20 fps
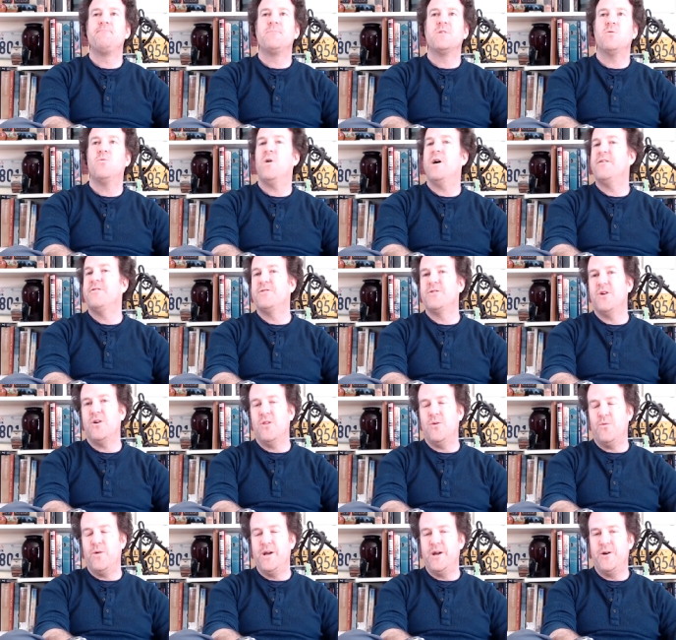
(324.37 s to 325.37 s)
wanders all
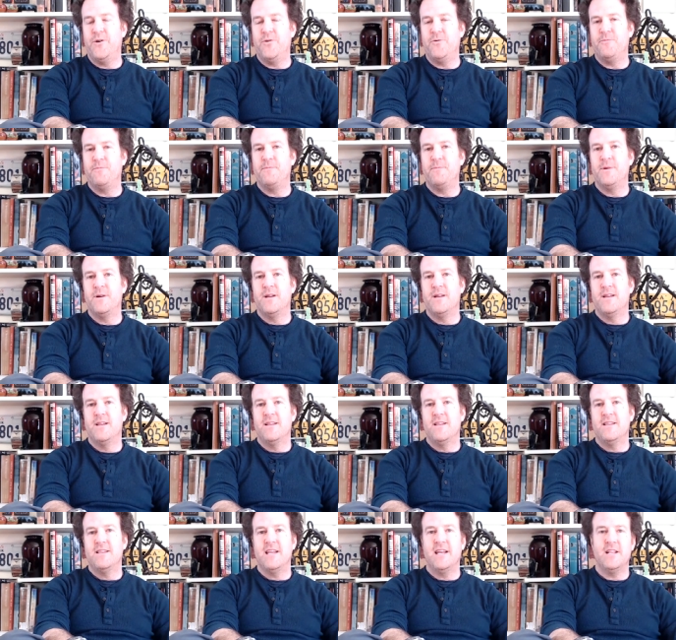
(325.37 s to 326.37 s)
the way home,
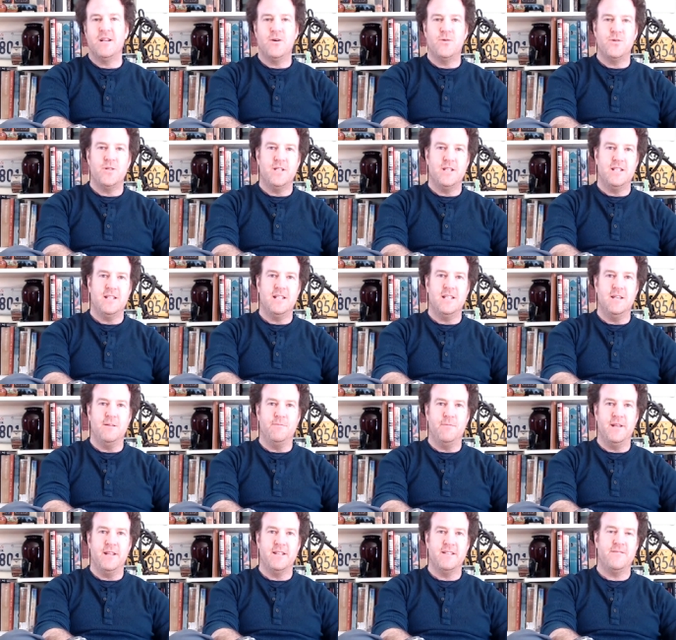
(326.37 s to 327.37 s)
and goes to
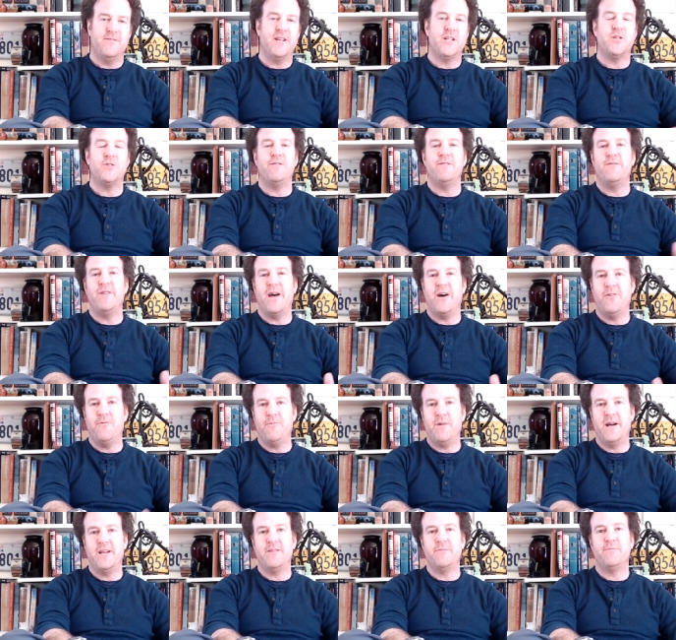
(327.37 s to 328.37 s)
sleep, and is eventually found
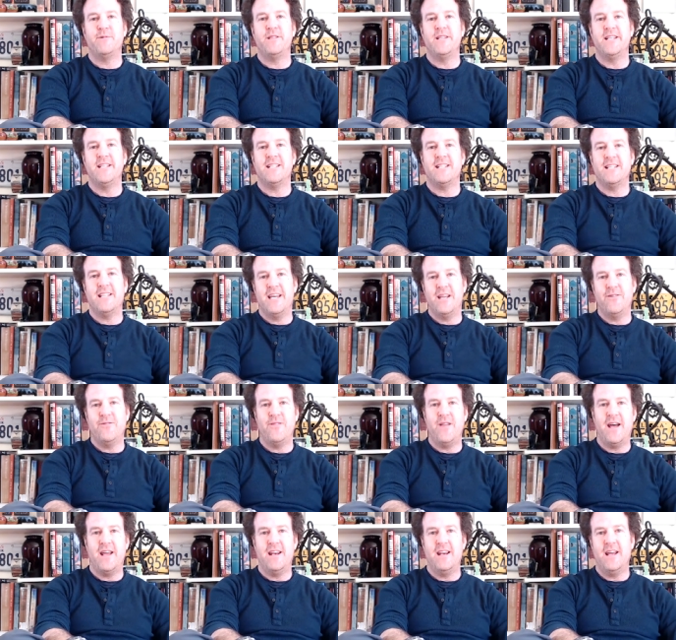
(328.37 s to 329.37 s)
by the police later
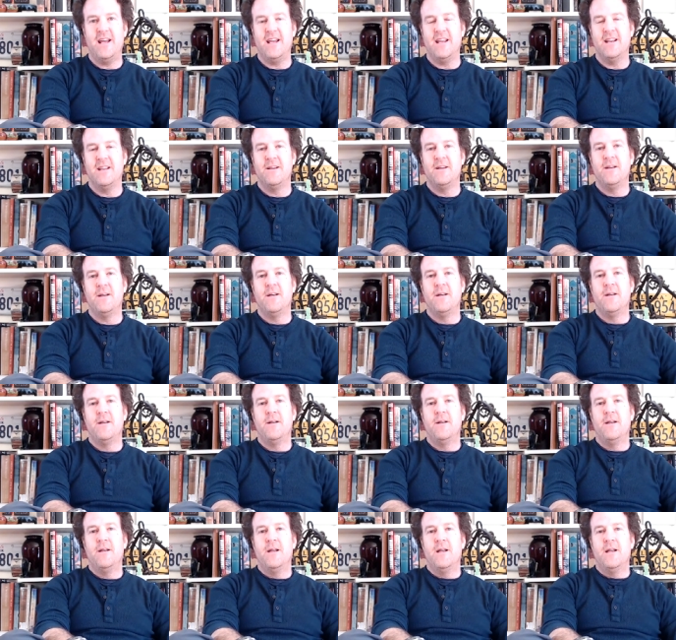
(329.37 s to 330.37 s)
that night.
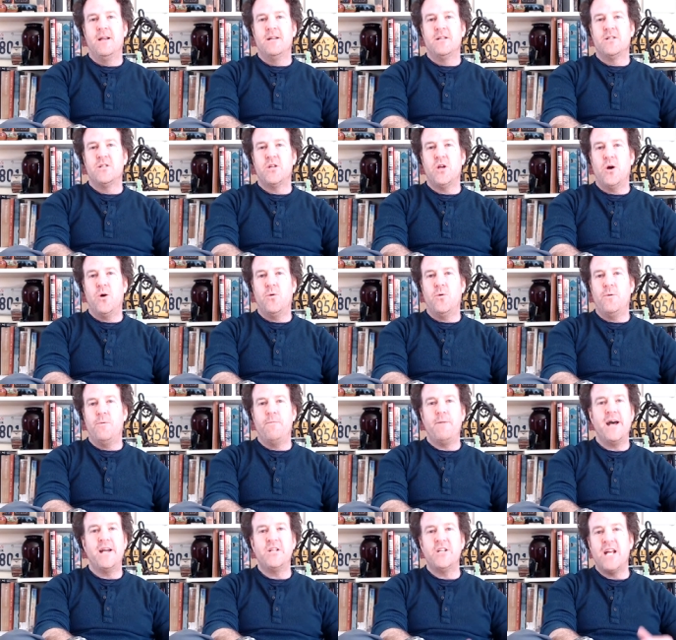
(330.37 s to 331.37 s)
So
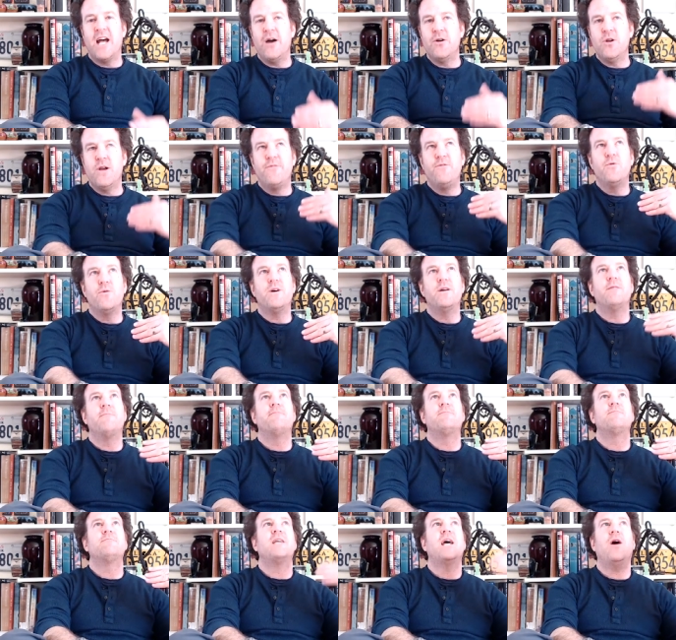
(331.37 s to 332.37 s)
imagine how if you were going
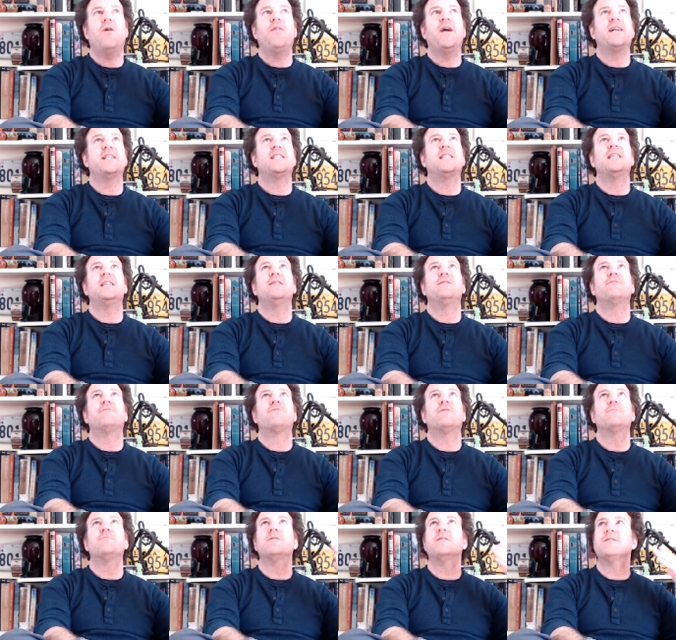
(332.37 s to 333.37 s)
to tell that scene
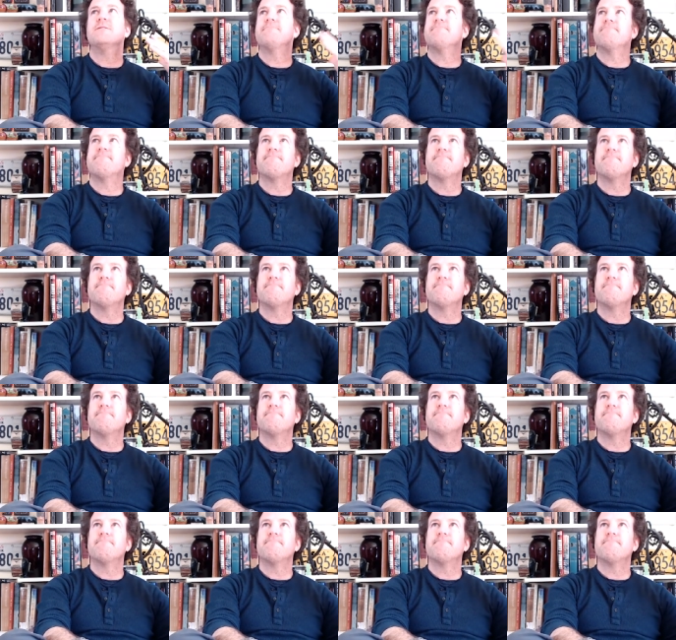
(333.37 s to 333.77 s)
from a,